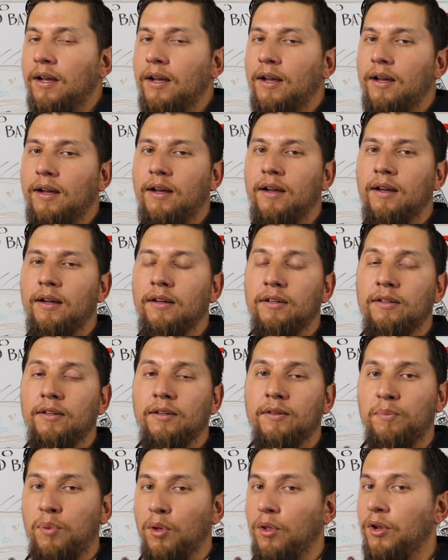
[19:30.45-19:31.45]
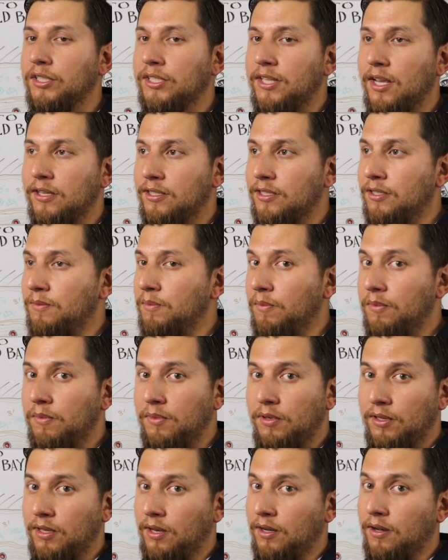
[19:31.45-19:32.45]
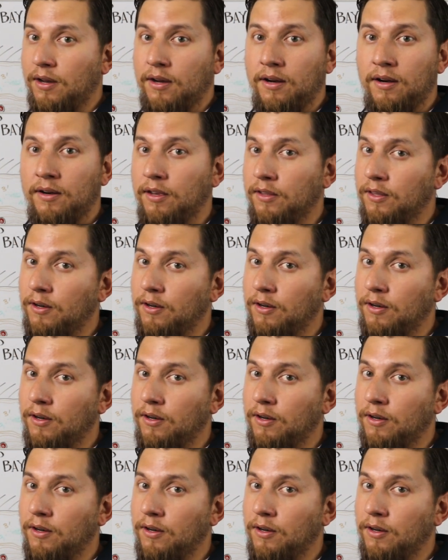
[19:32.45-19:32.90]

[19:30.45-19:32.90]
uh, polarized glasses like uh,